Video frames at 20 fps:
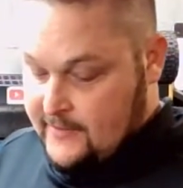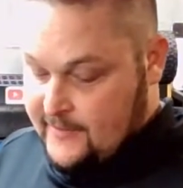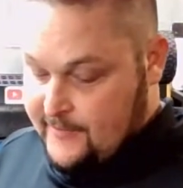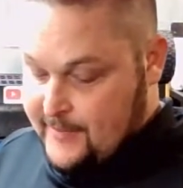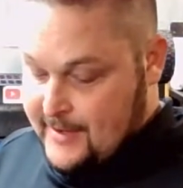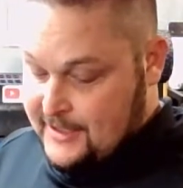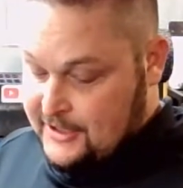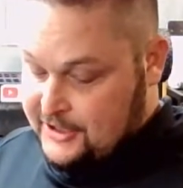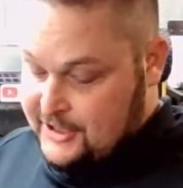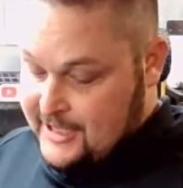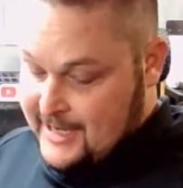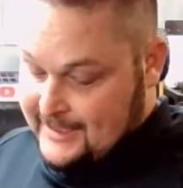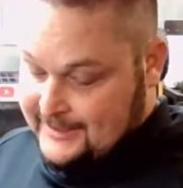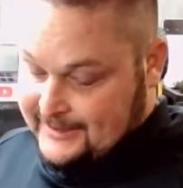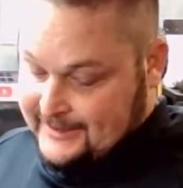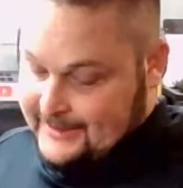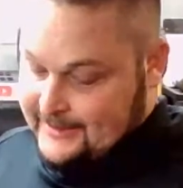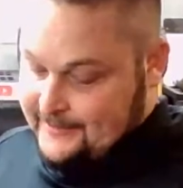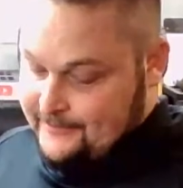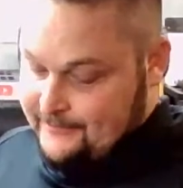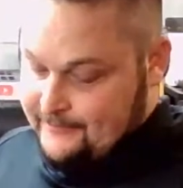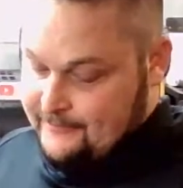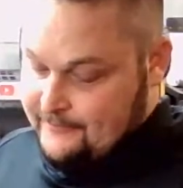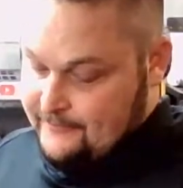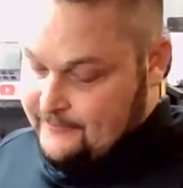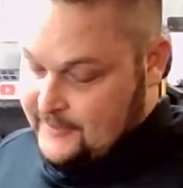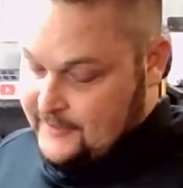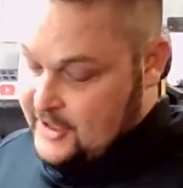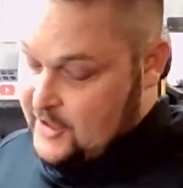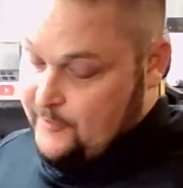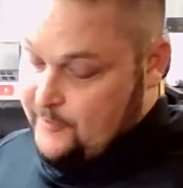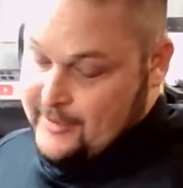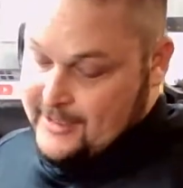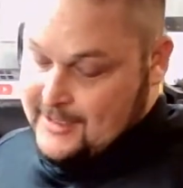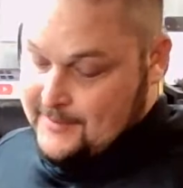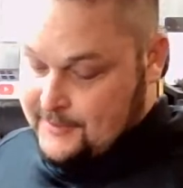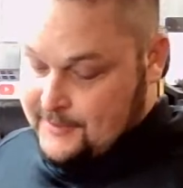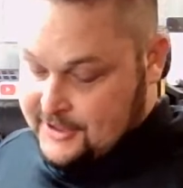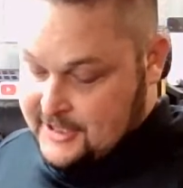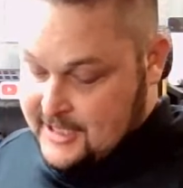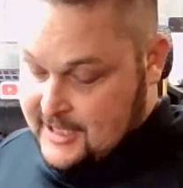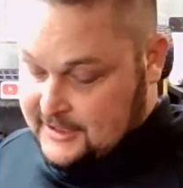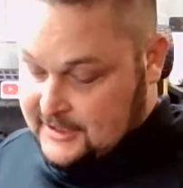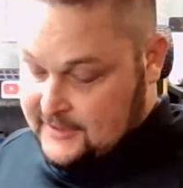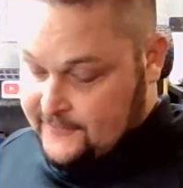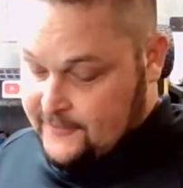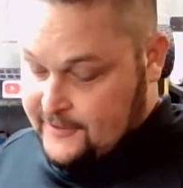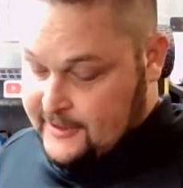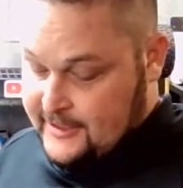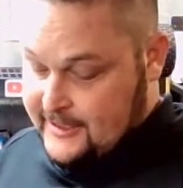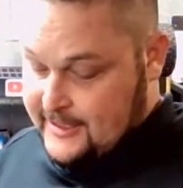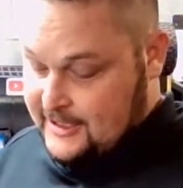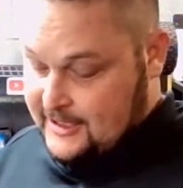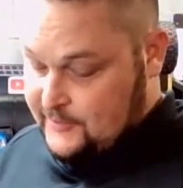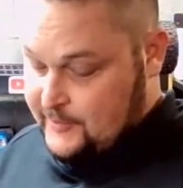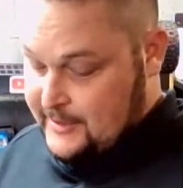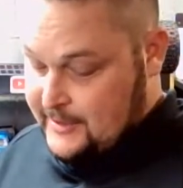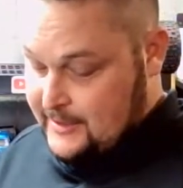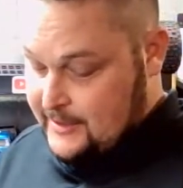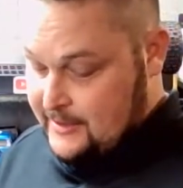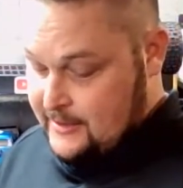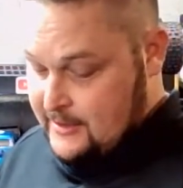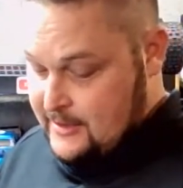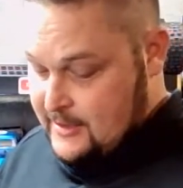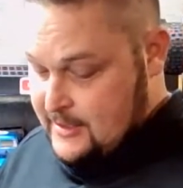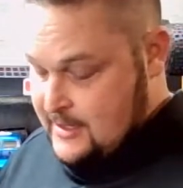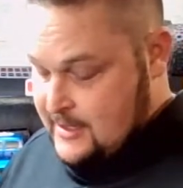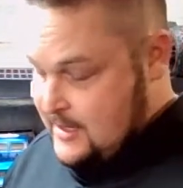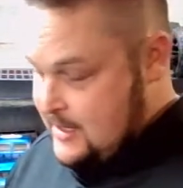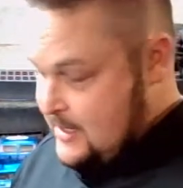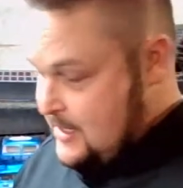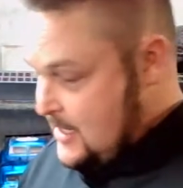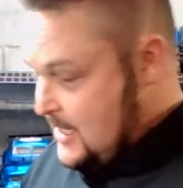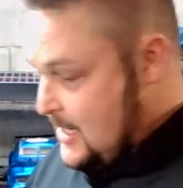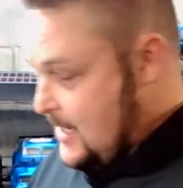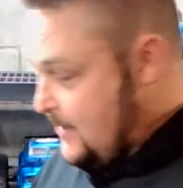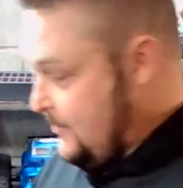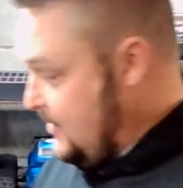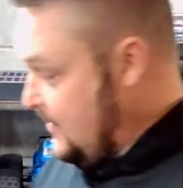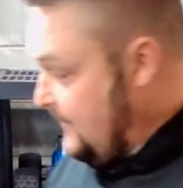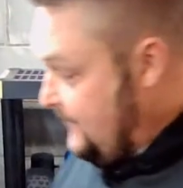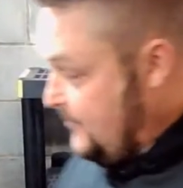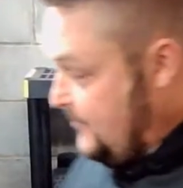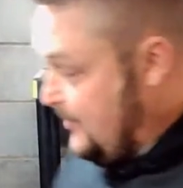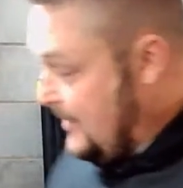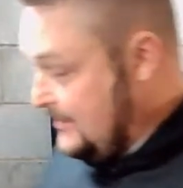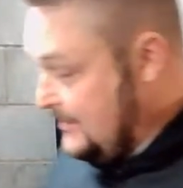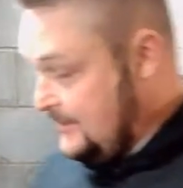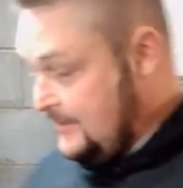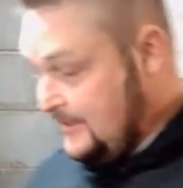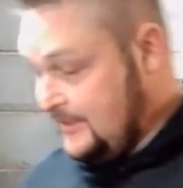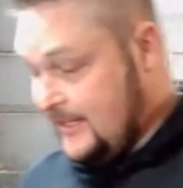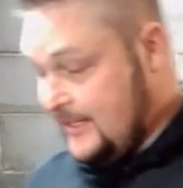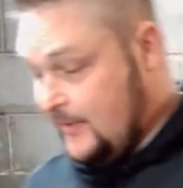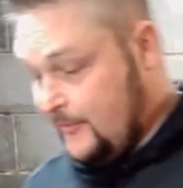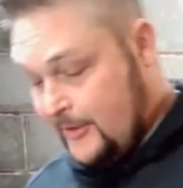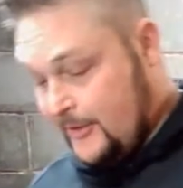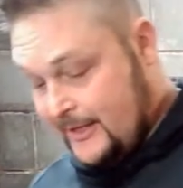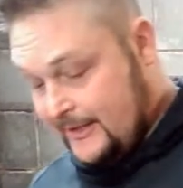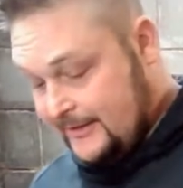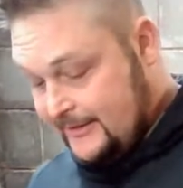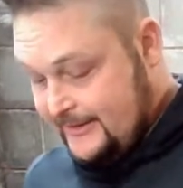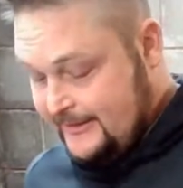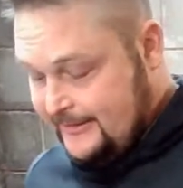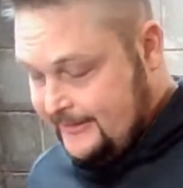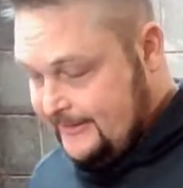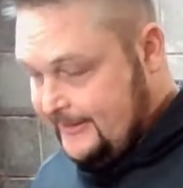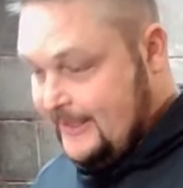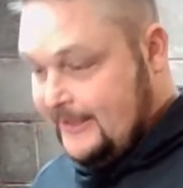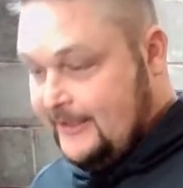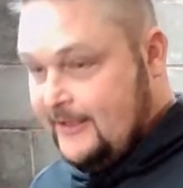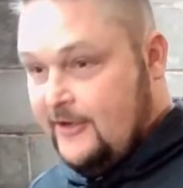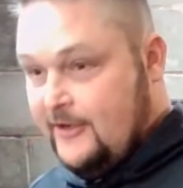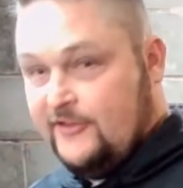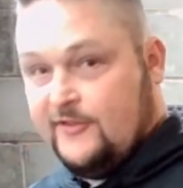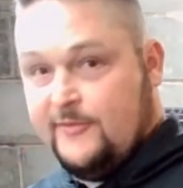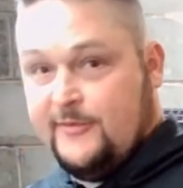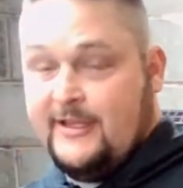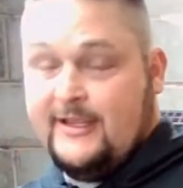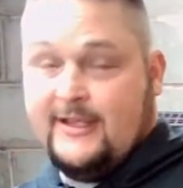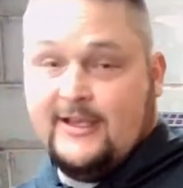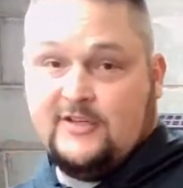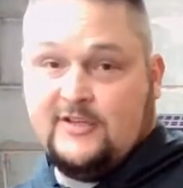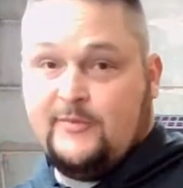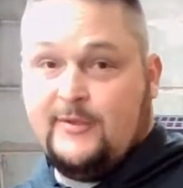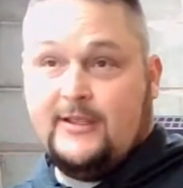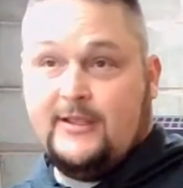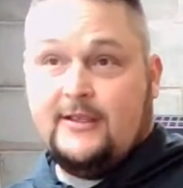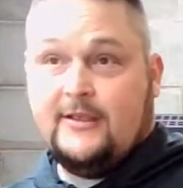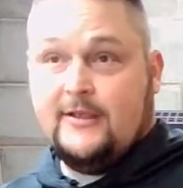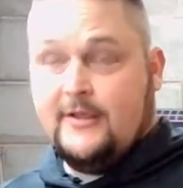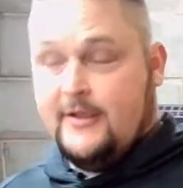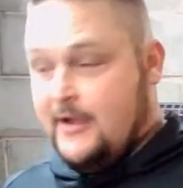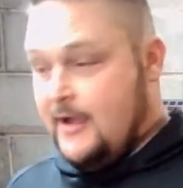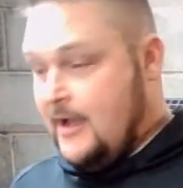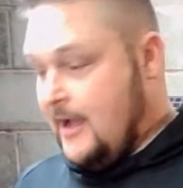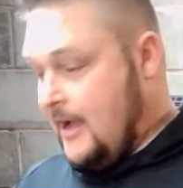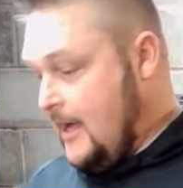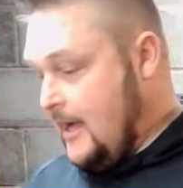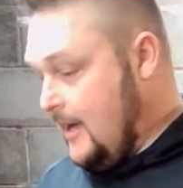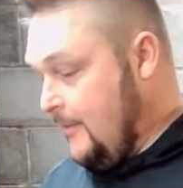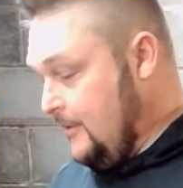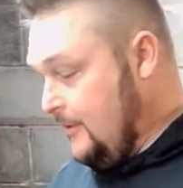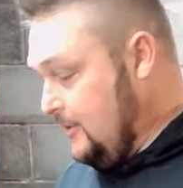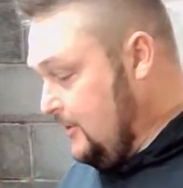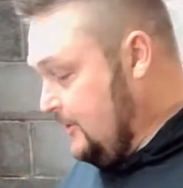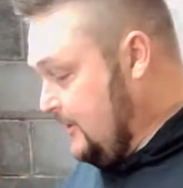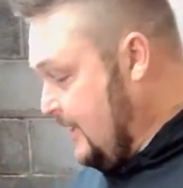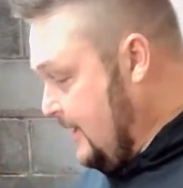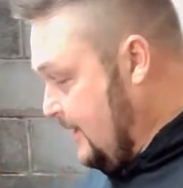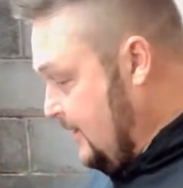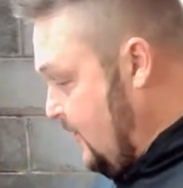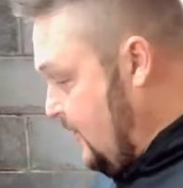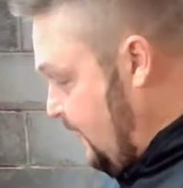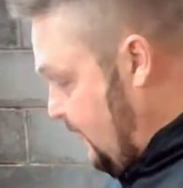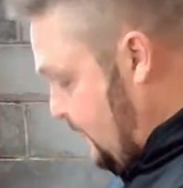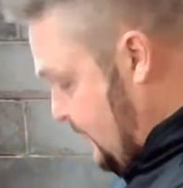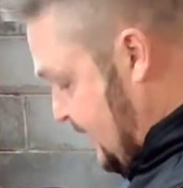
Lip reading: bend the chassis, pick up the chassis for the EXB. If you bust the center braces, get those from the EXB, and just kind of go from